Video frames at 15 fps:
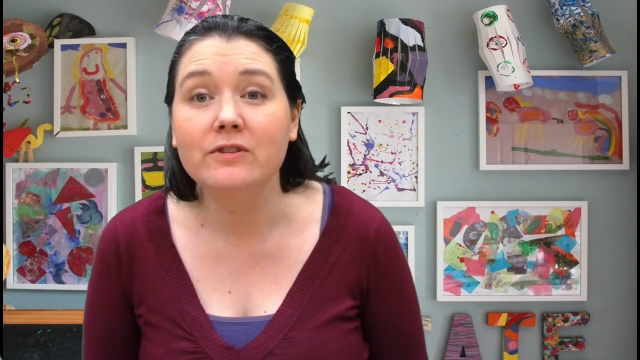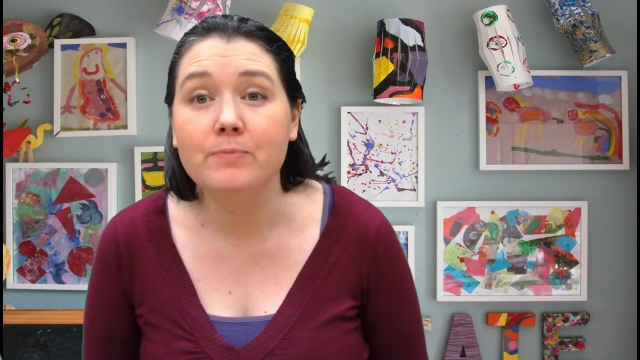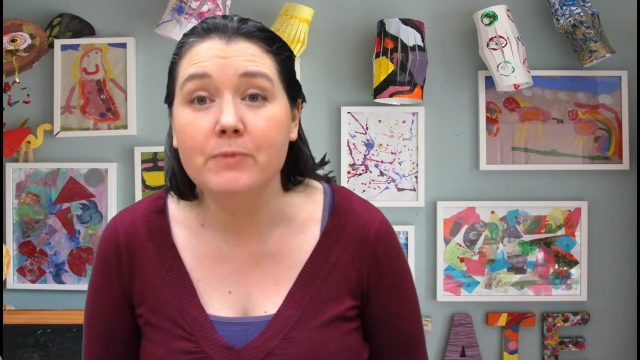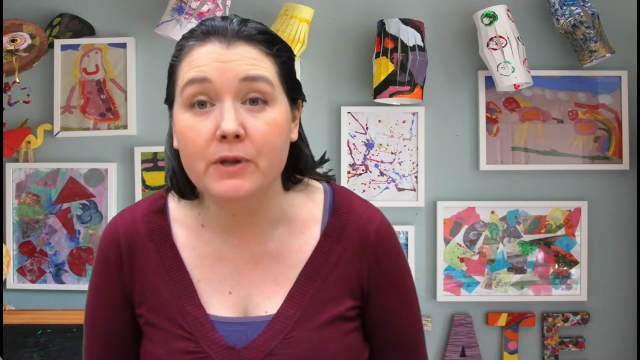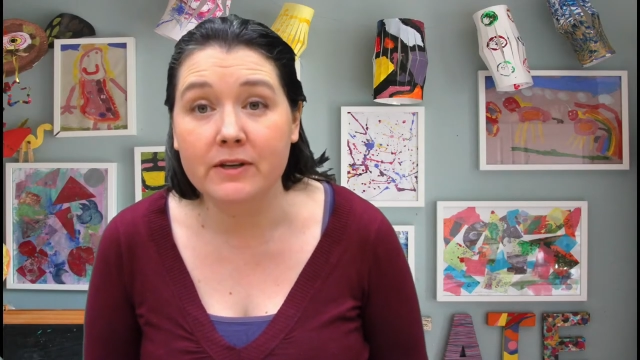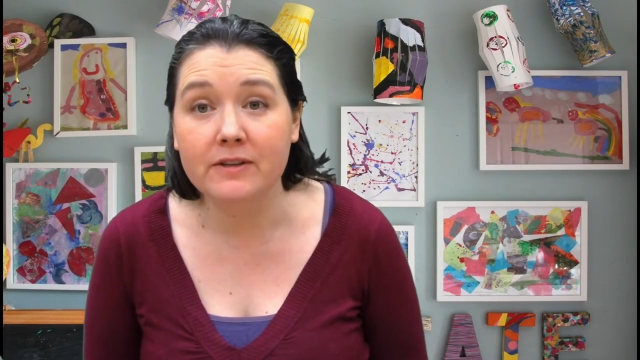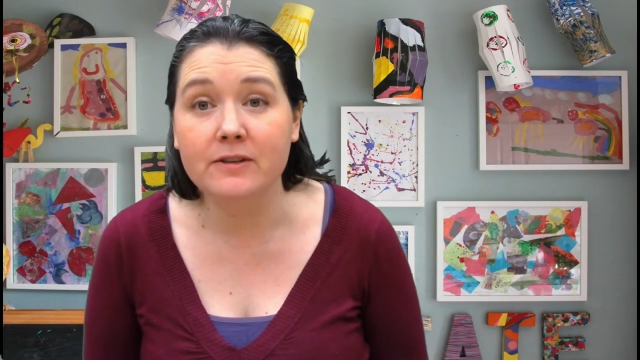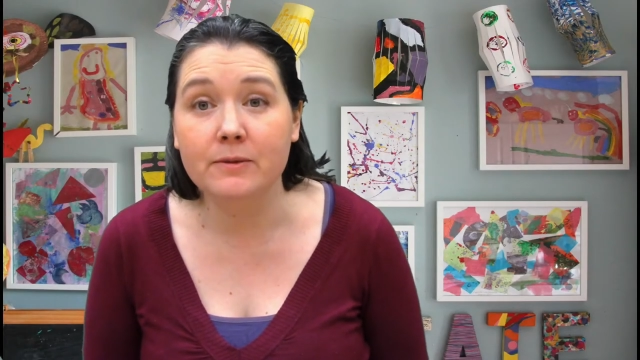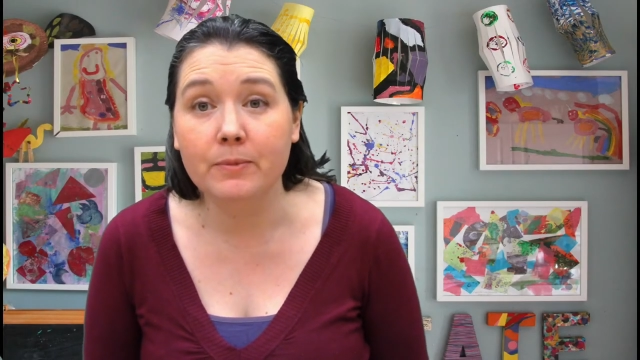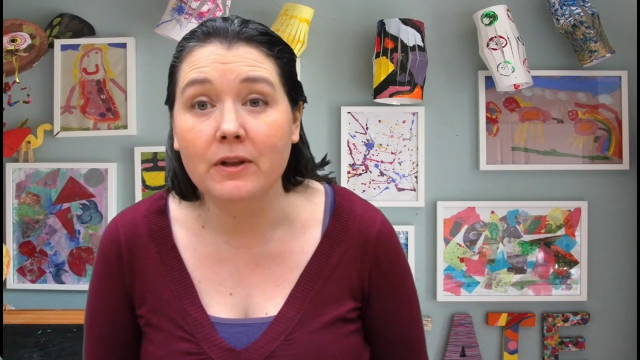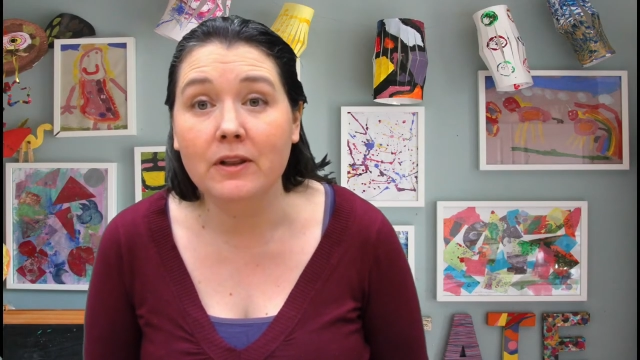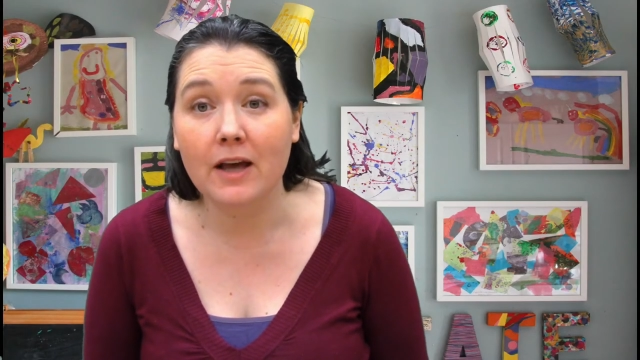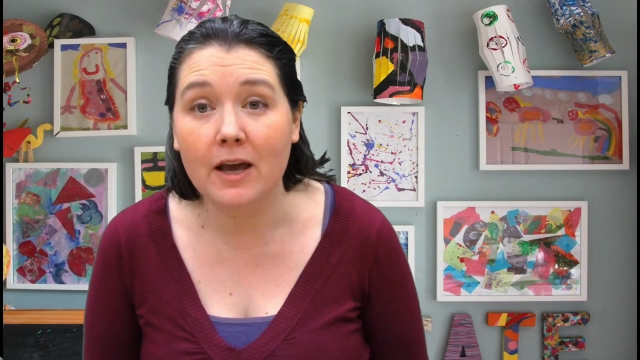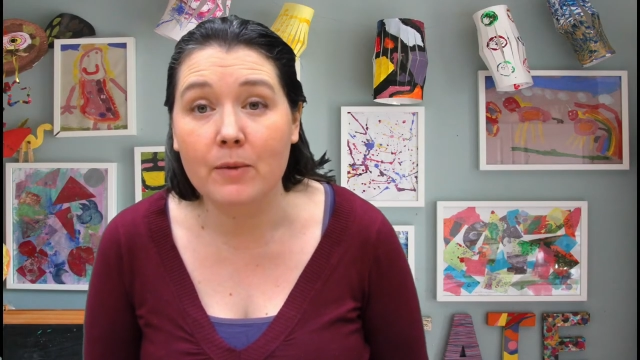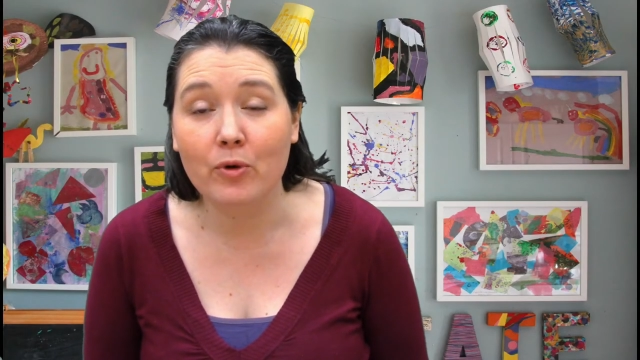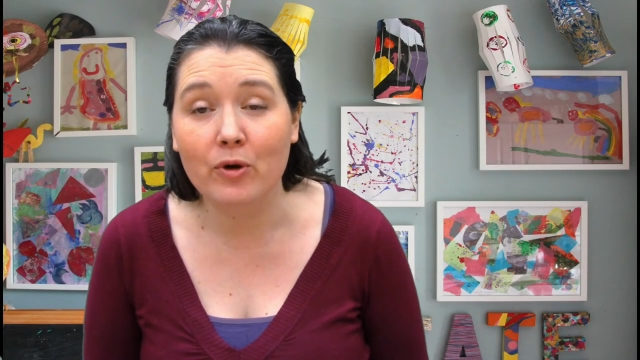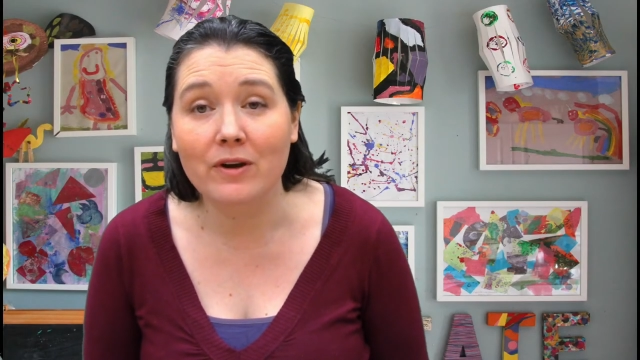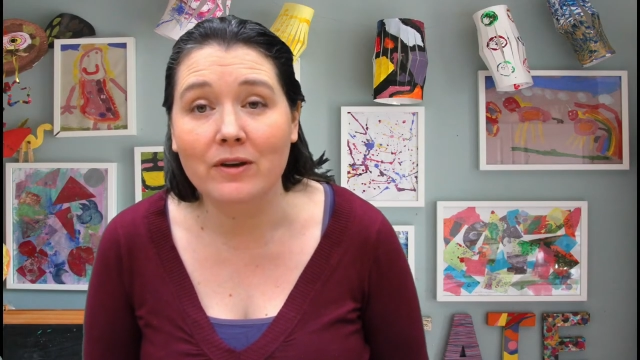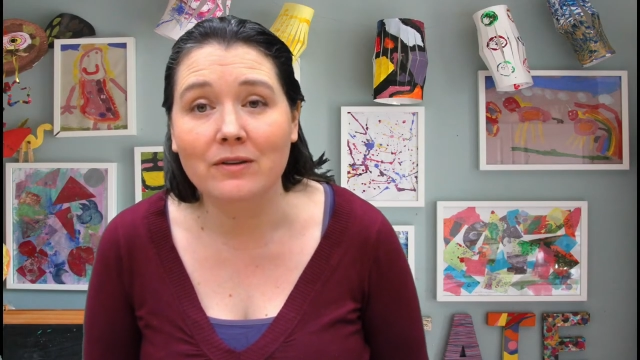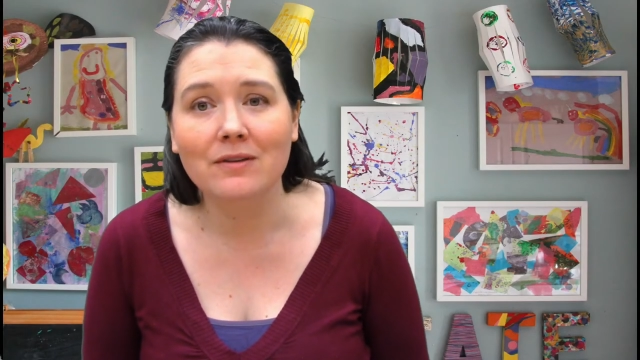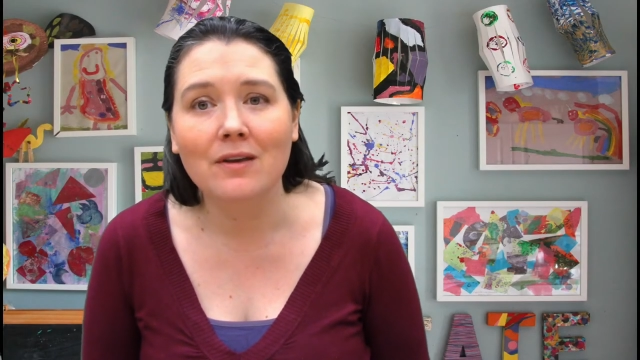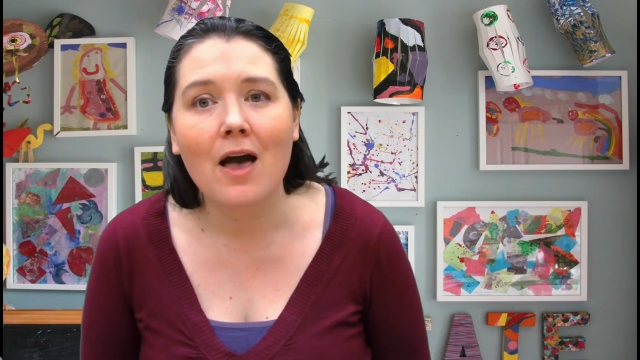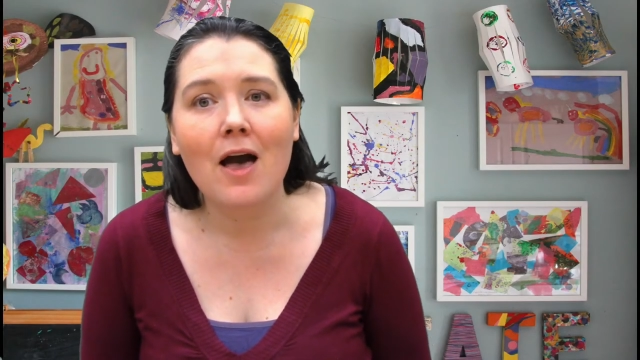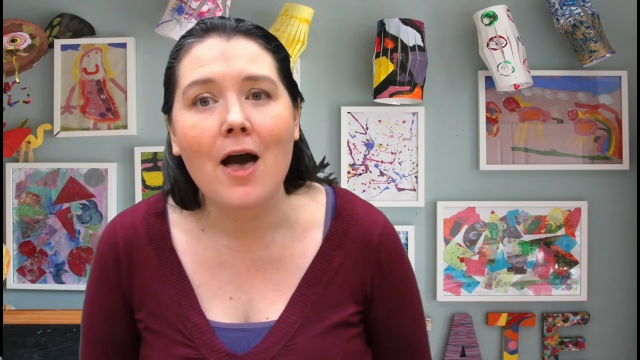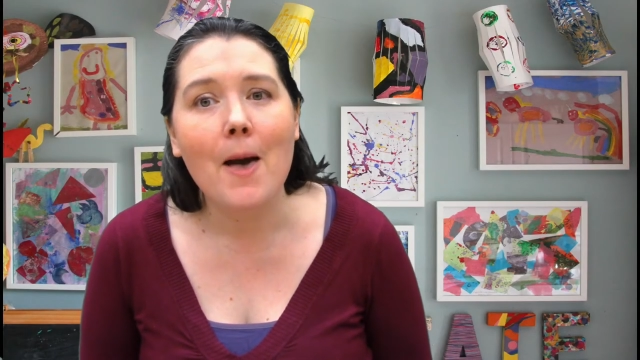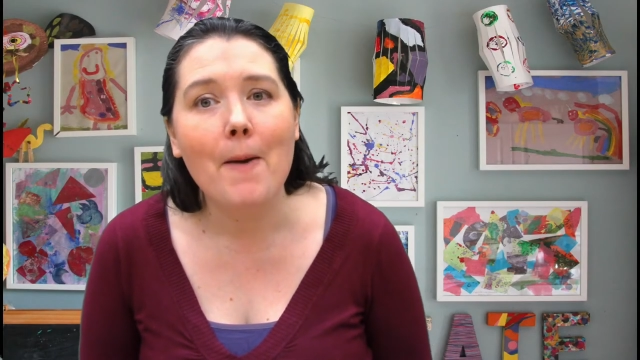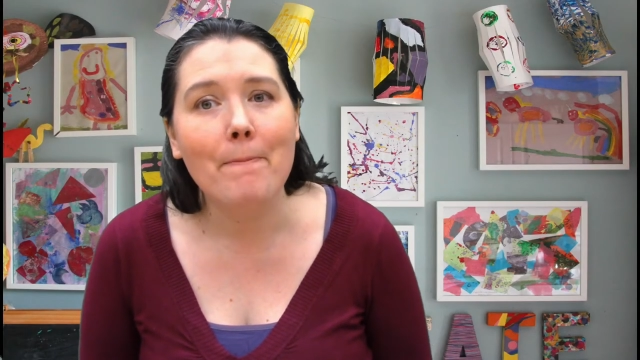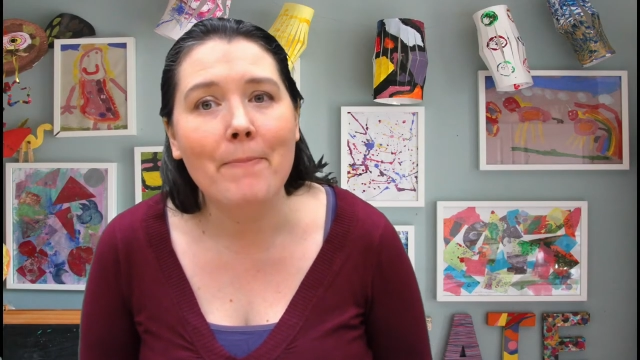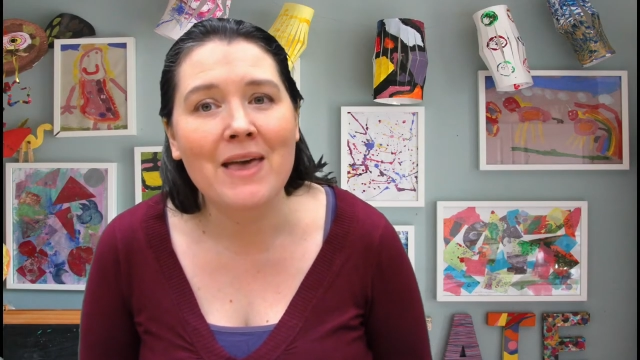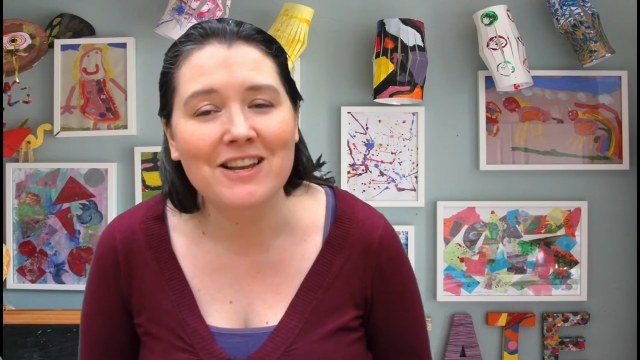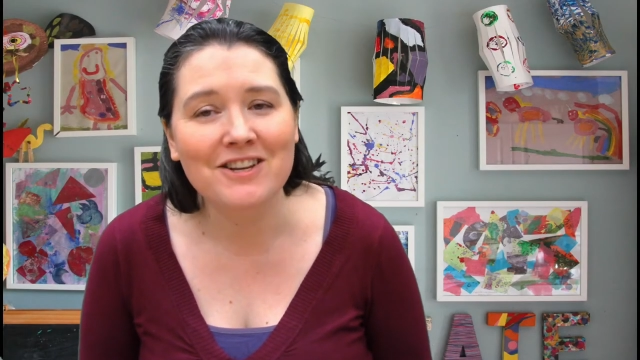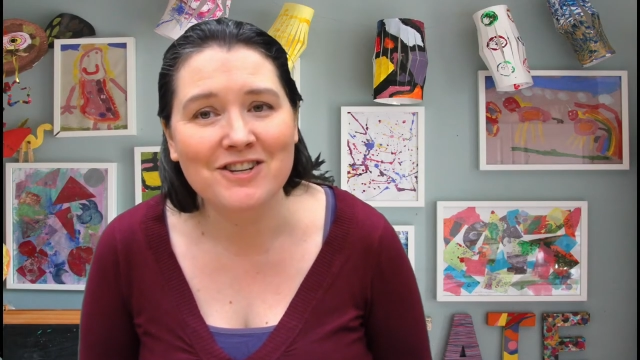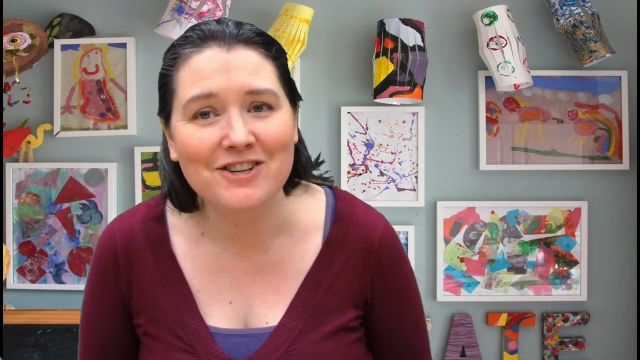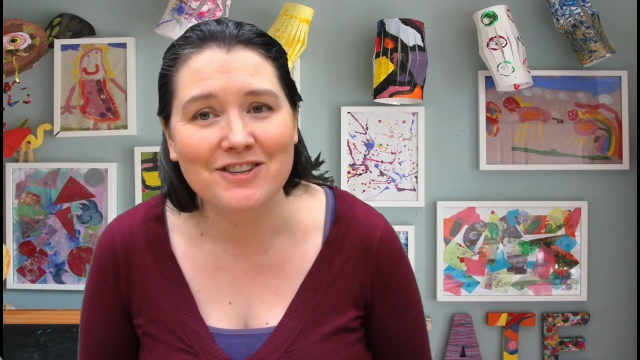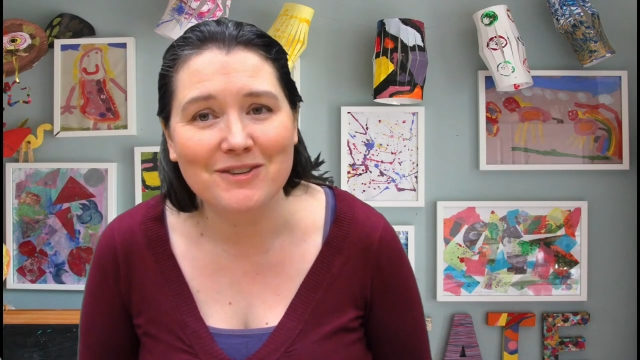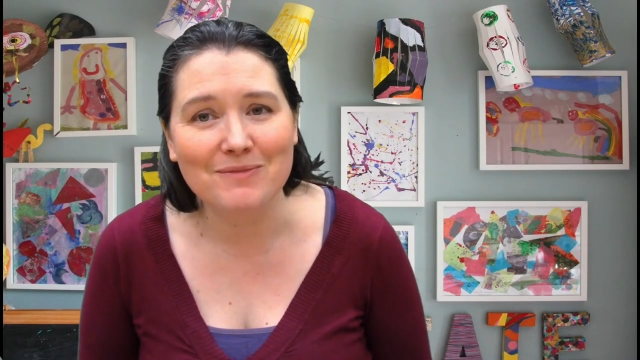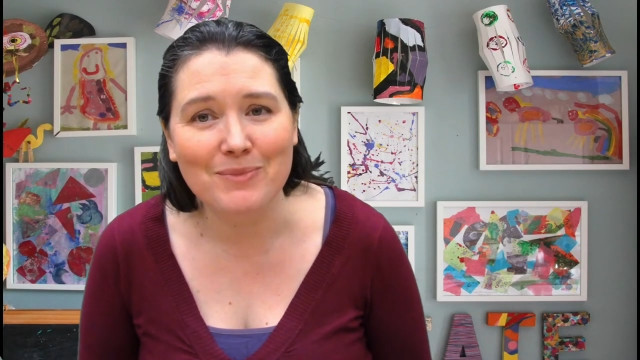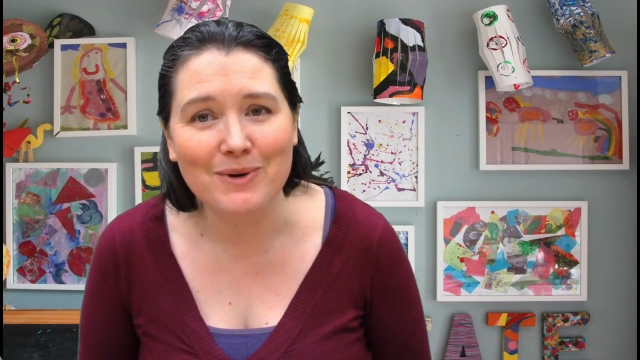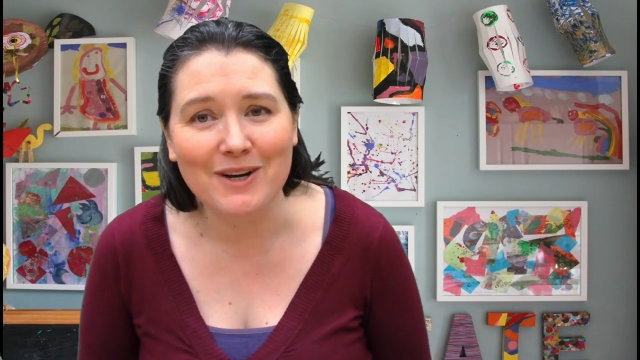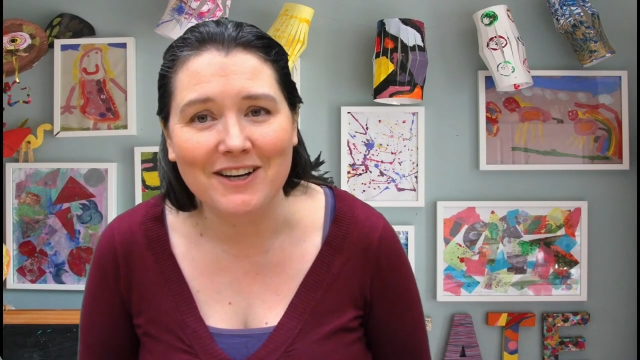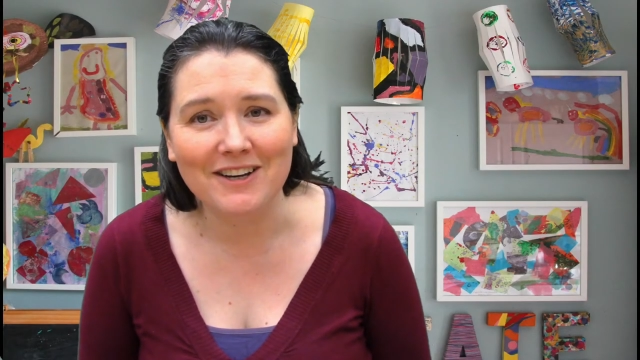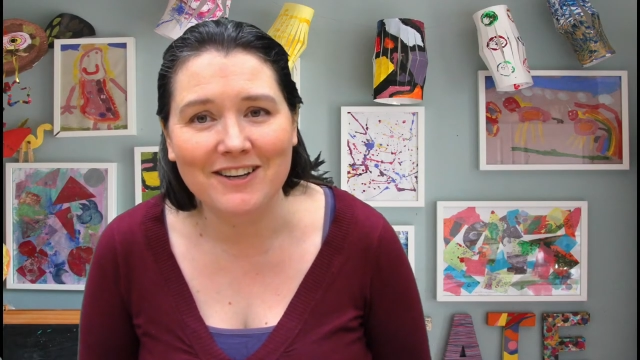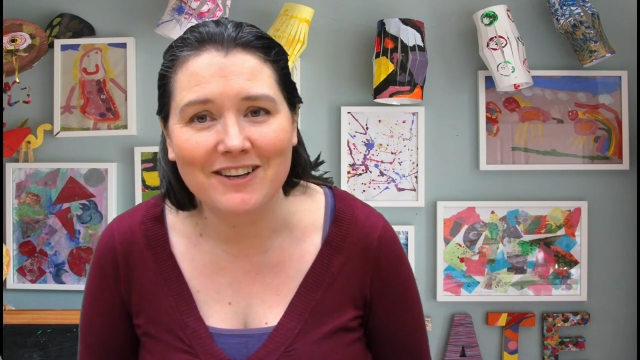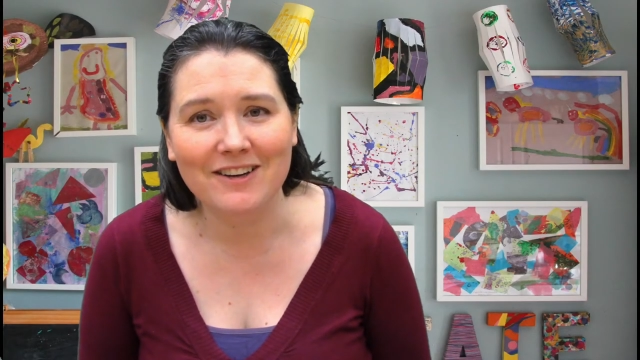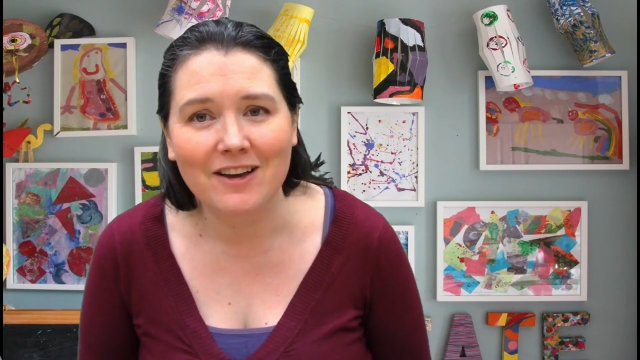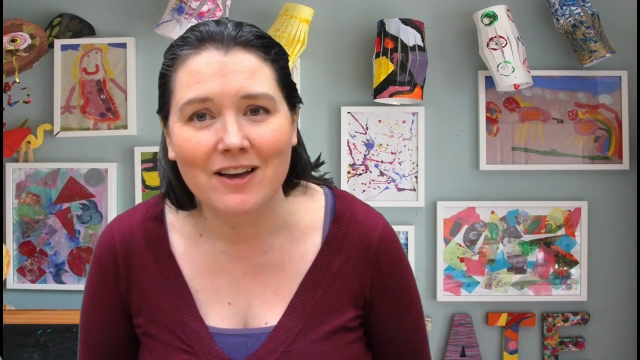Municipal Library's Pitch of the Book.